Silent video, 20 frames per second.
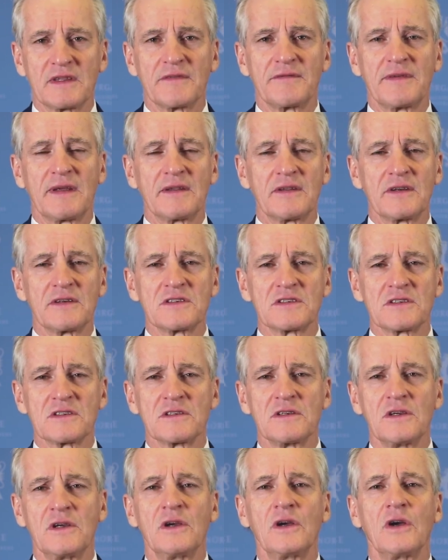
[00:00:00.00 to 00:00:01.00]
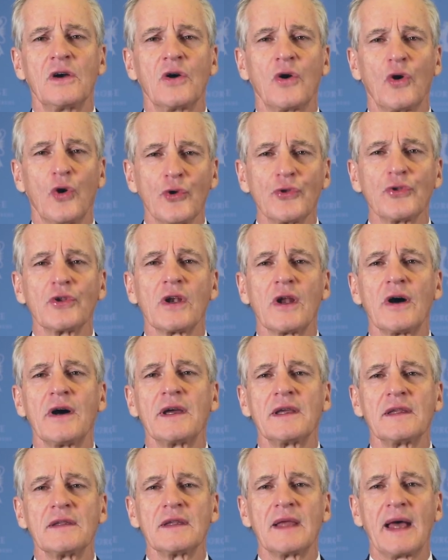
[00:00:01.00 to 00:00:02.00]
defenders
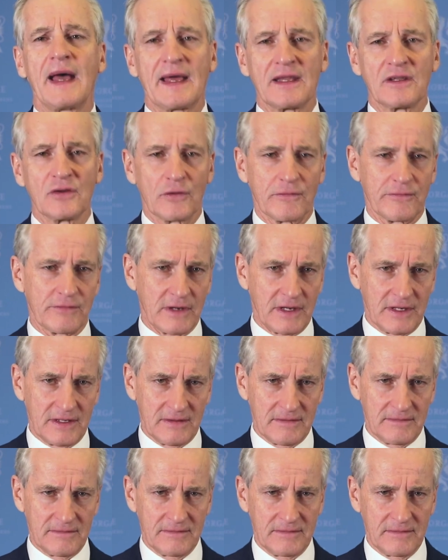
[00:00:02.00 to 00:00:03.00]
online and offline,